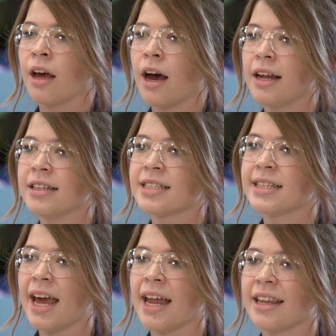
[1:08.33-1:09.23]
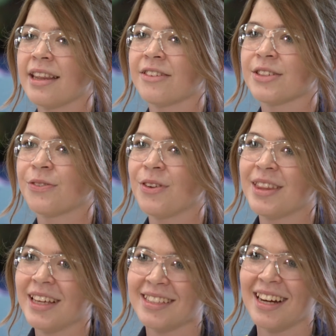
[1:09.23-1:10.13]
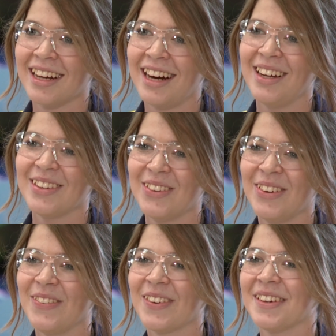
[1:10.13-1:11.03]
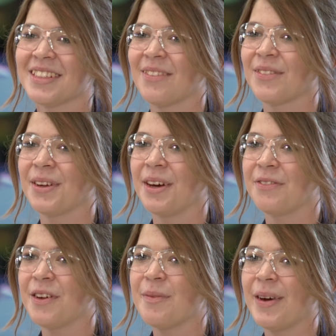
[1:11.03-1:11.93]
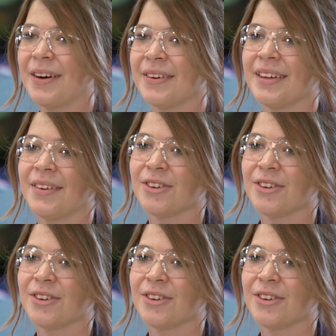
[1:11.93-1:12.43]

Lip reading: understand that there's a few things I can't do because I'm a female and